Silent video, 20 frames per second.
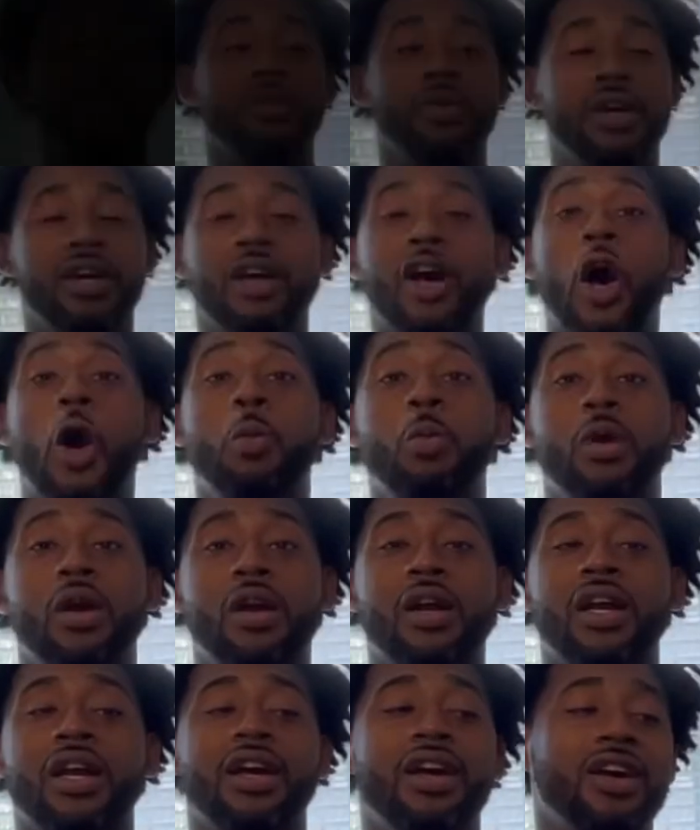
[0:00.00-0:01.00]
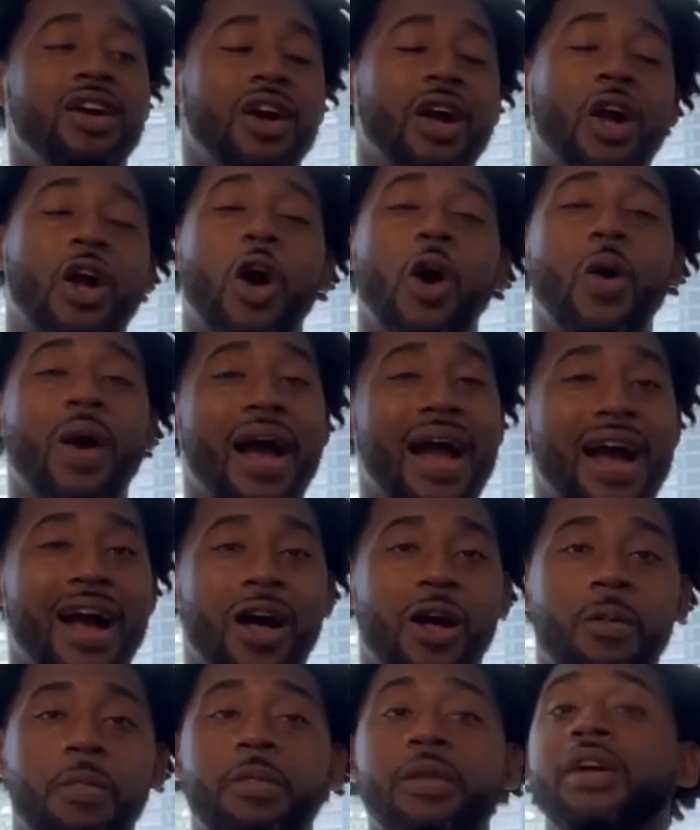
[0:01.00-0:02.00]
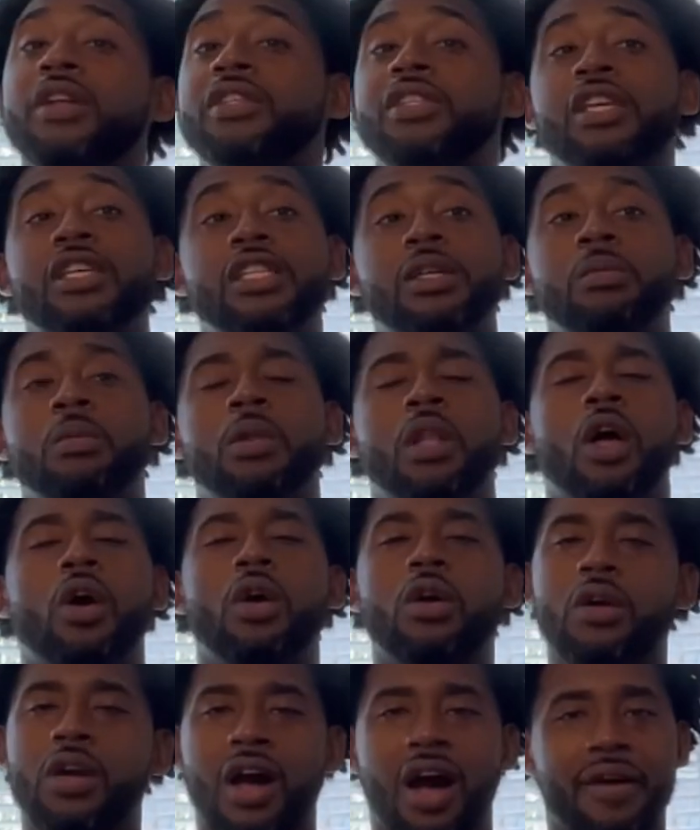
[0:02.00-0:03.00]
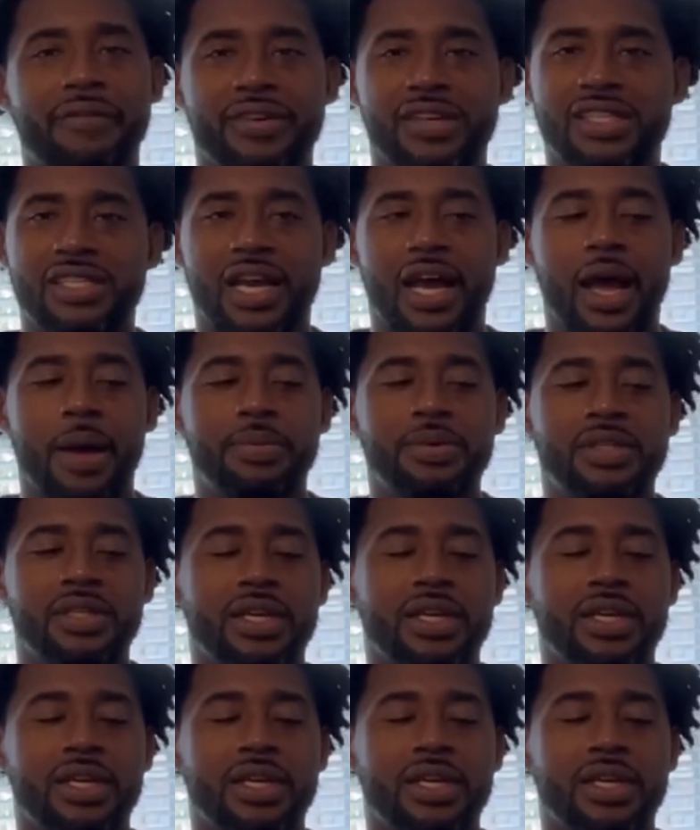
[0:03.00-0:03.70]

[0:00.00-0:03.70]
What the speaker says: Homework. Go out to some local coffee shops